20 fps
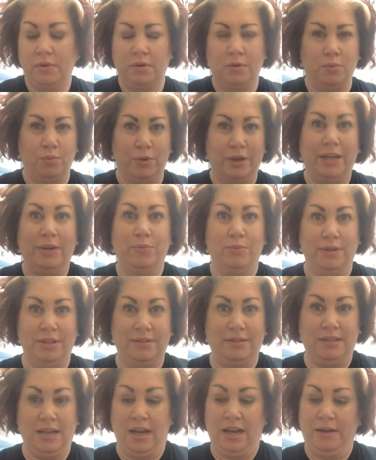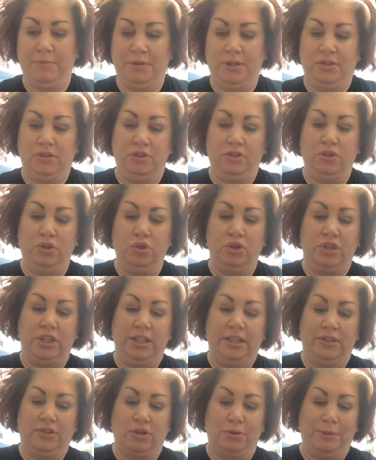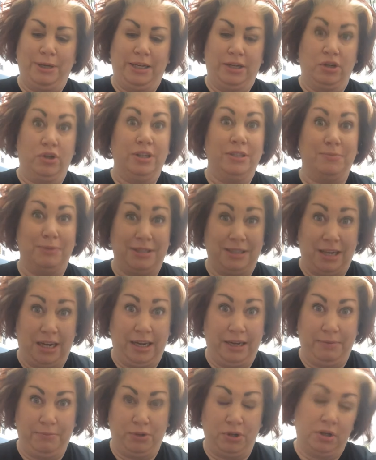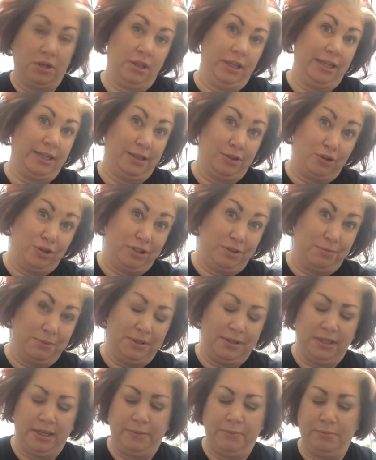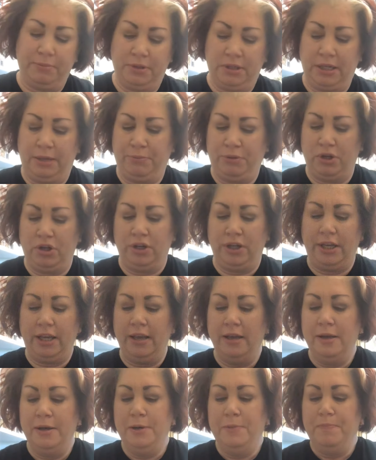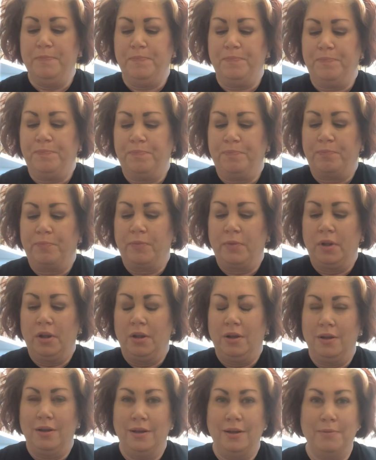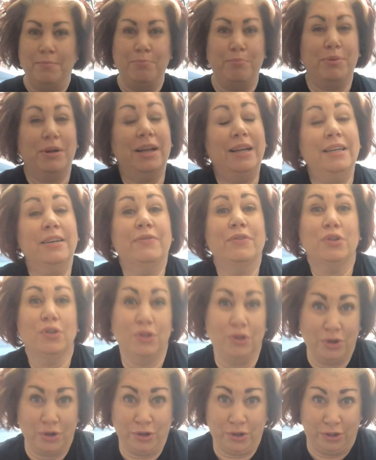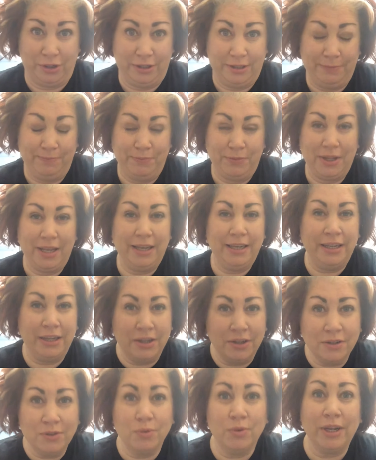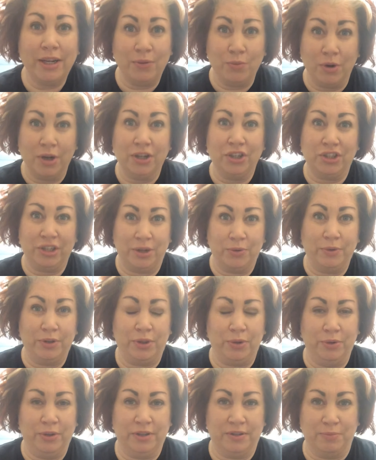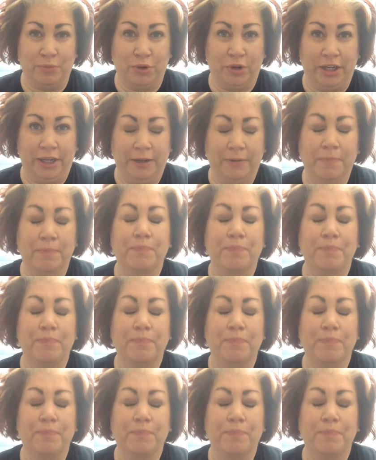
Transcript: when it was time because usually these are made at Christmas time. They're like a Christmas type type of cookie. But I never learned. And here's what I want to share with you this morning.